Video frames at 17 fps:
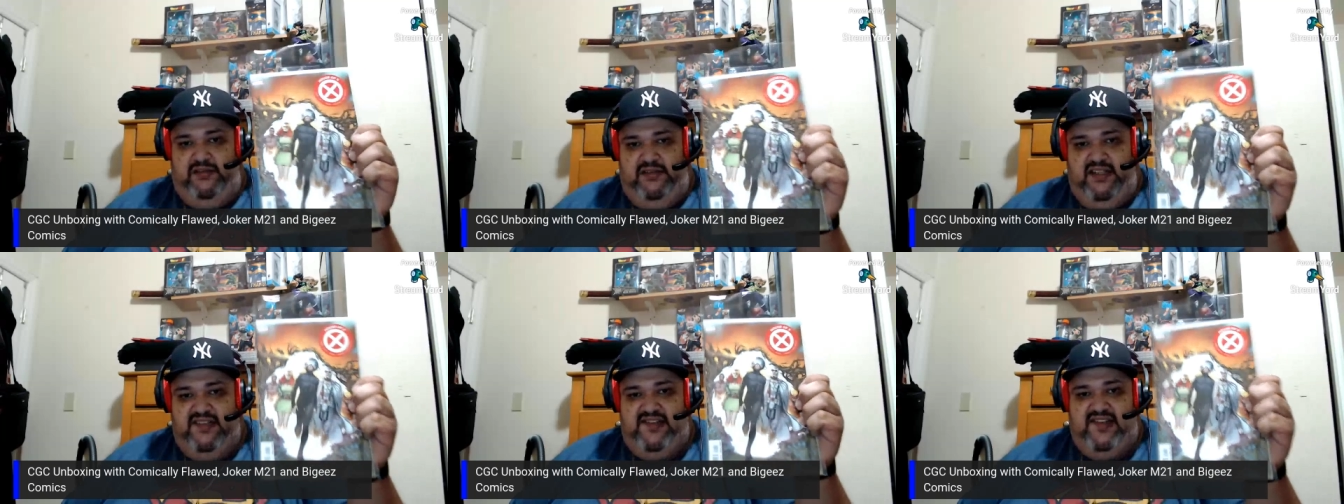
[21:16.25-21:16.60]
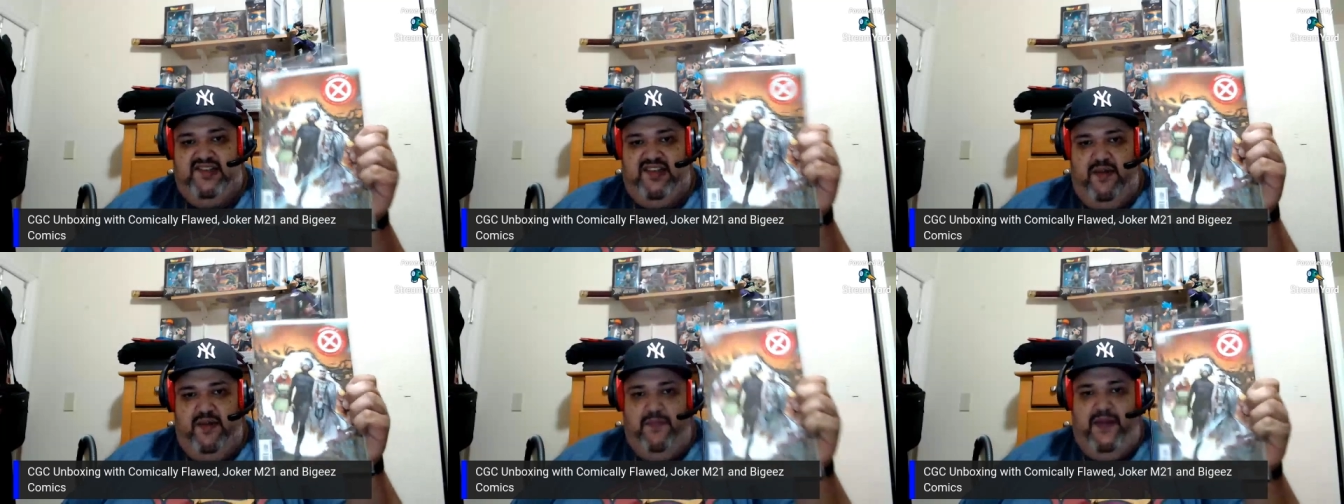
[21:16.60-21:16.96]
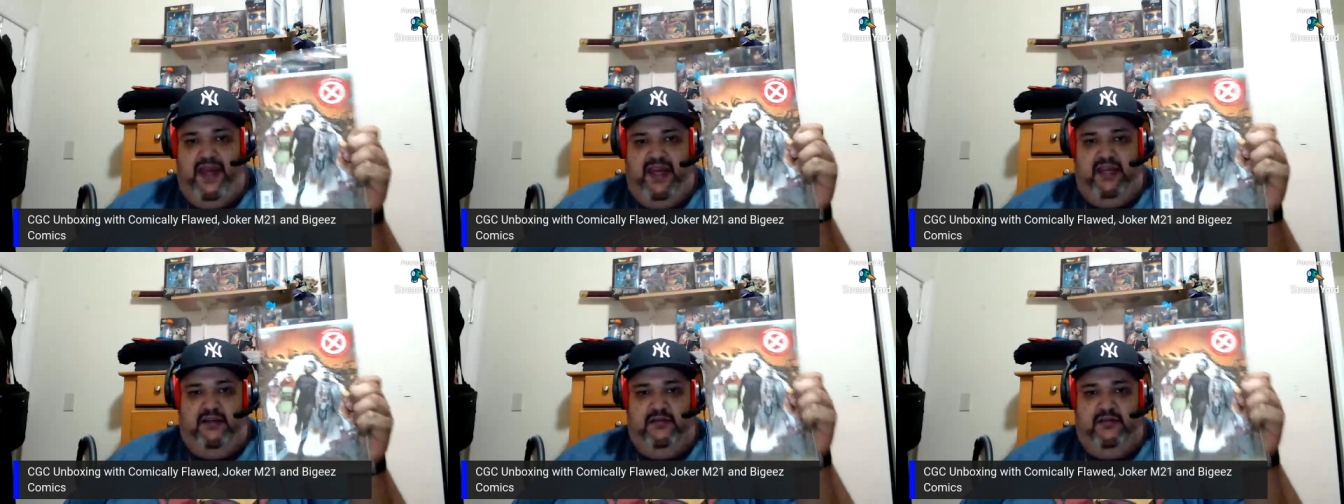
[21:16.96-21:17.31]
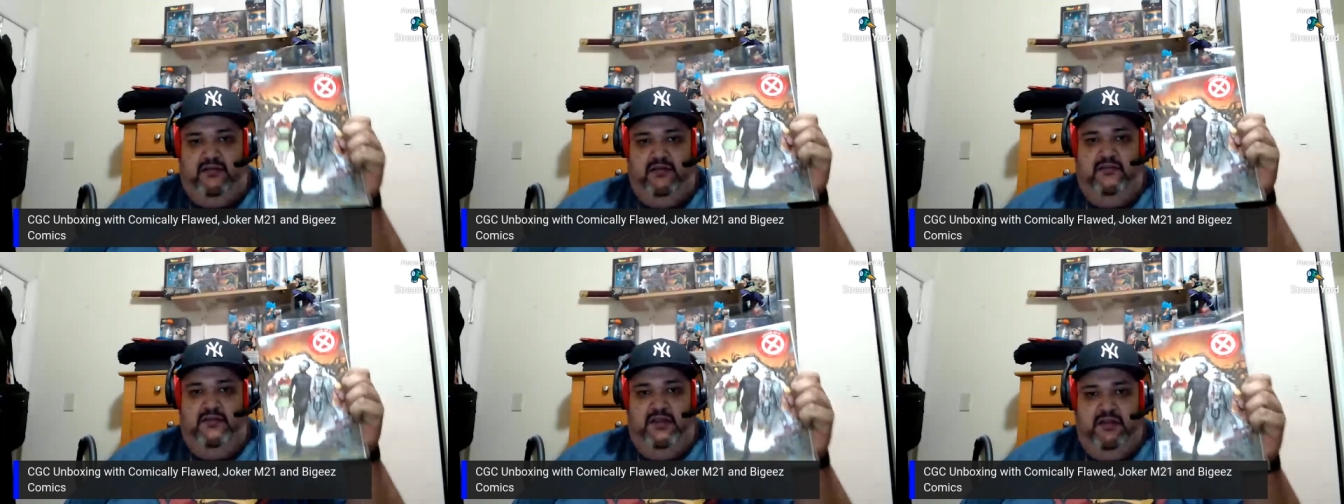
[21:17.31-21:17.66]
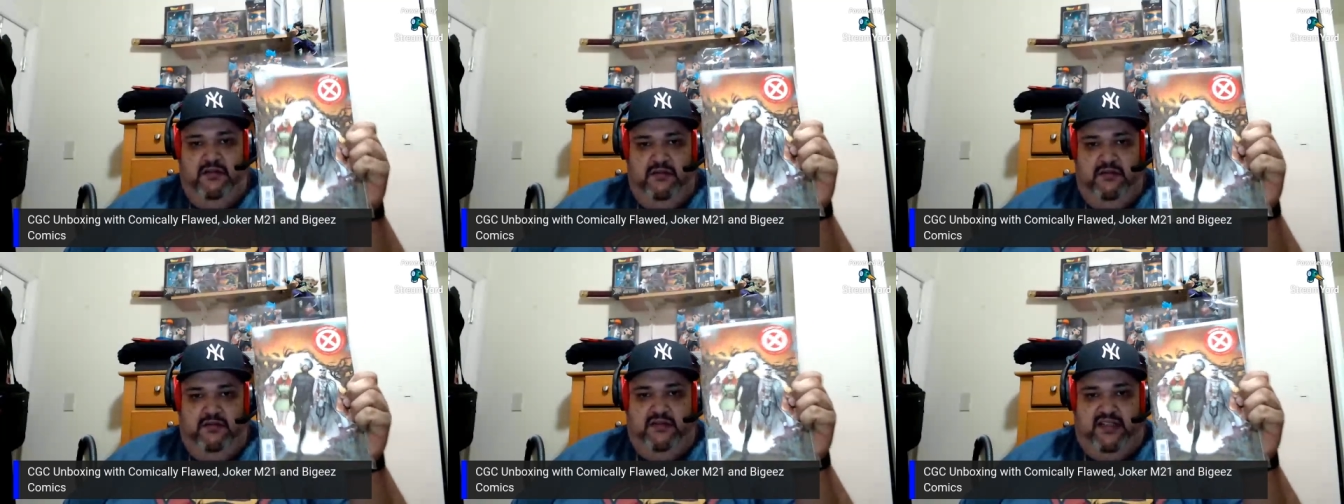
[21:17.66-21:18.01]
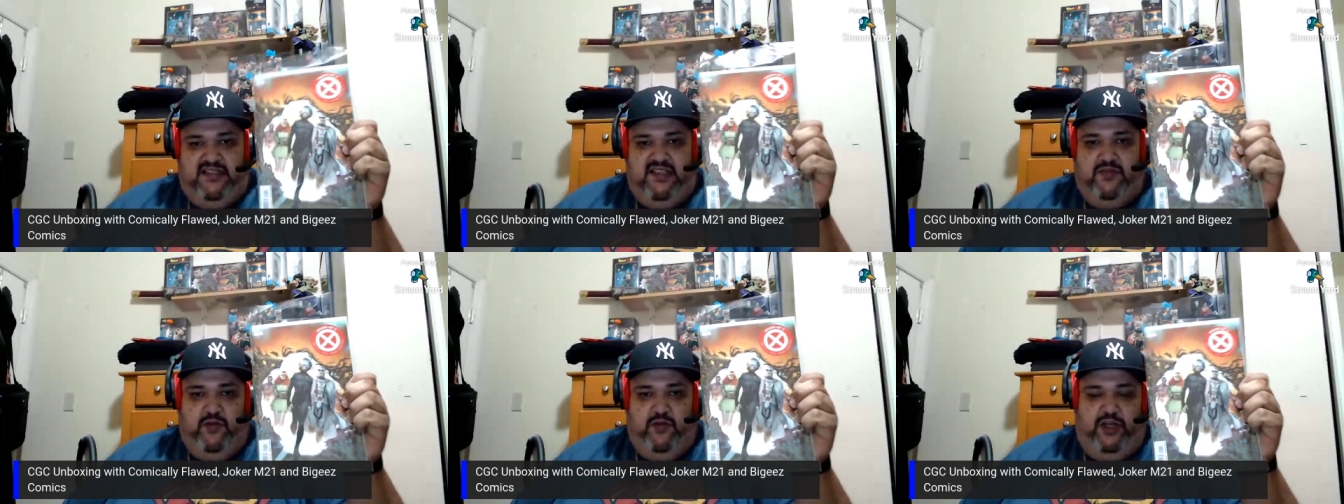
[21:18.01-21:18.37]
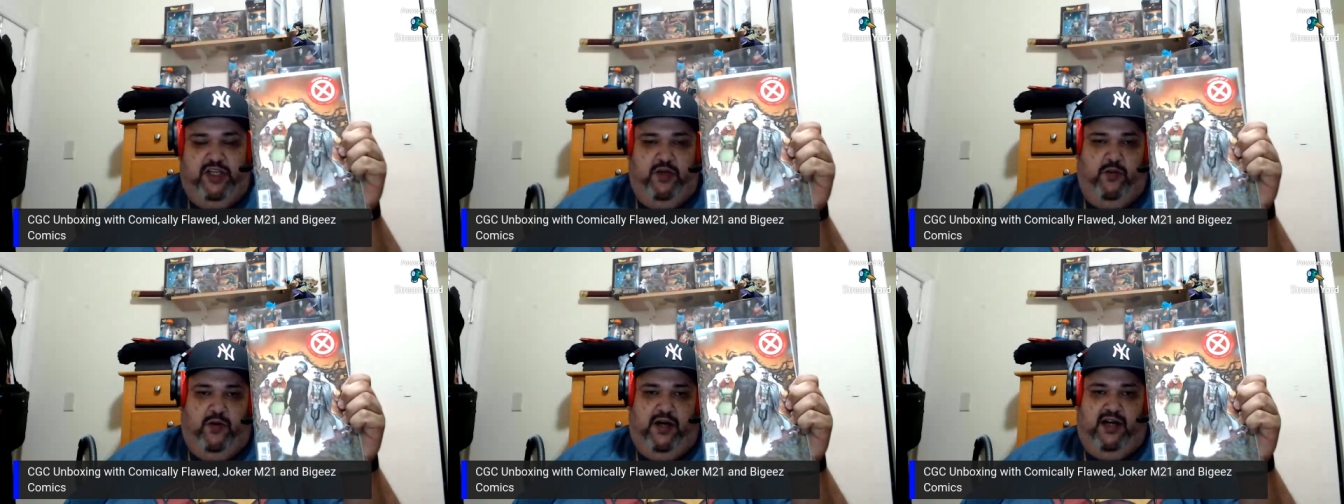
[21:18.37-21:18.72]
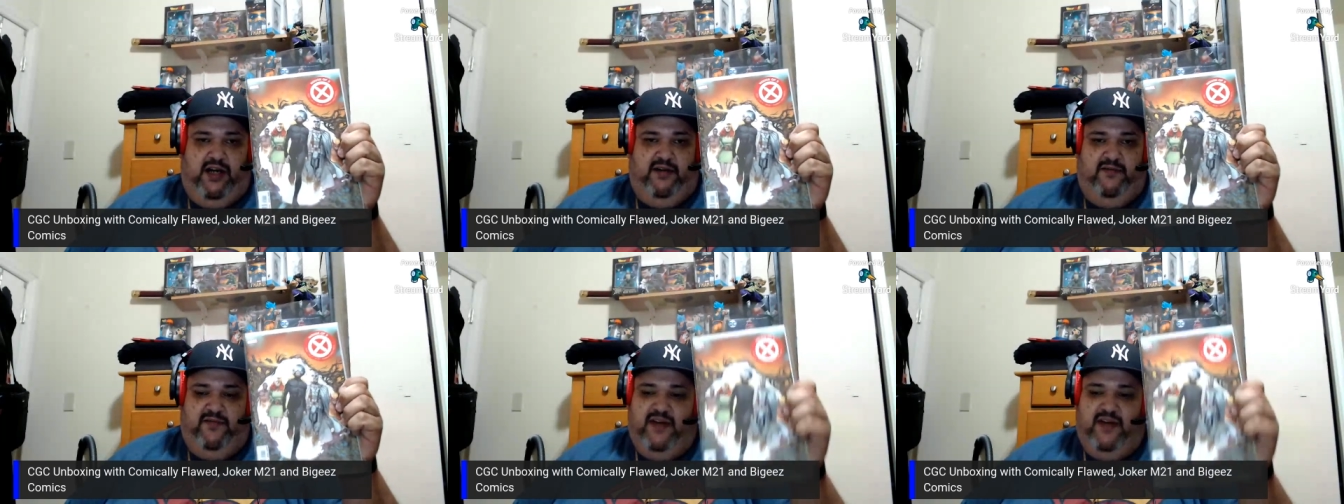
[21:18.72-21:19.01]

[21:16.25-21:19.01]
This is the main. This is what you want.